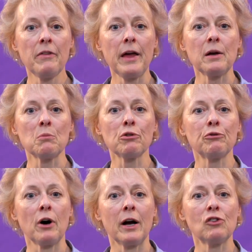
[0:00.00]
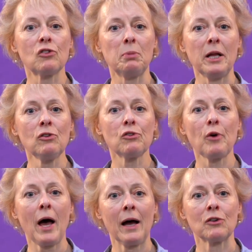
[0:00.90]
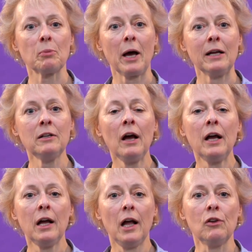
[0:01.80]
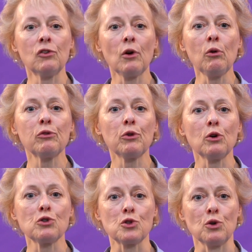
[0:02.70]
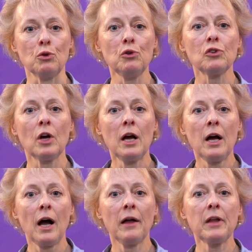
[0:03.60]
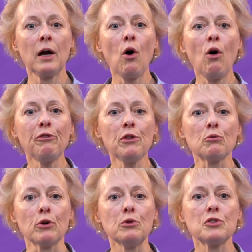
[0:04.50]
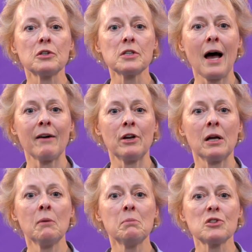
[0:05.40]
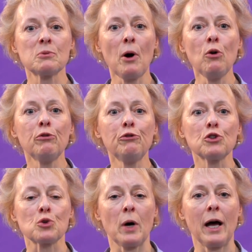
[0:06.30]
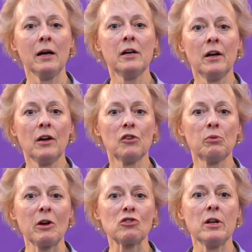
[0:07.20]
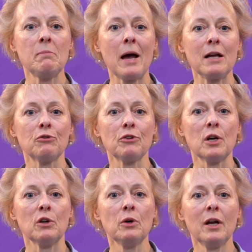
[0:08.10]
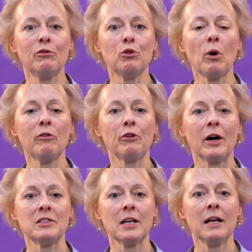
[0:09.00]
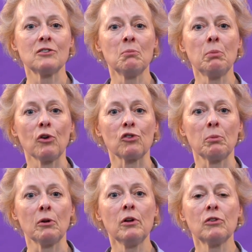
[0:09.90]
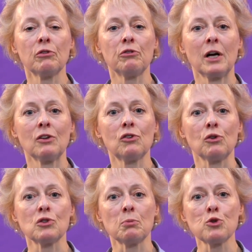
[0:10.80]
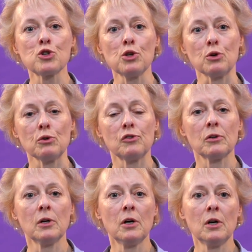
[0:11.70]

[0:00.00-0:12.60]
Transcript: They can provide splints for hand pain, insoles for your shoes, and they are often the route to having bespoke footwear especially made for you if you are finding it impossible to find suitable shoes.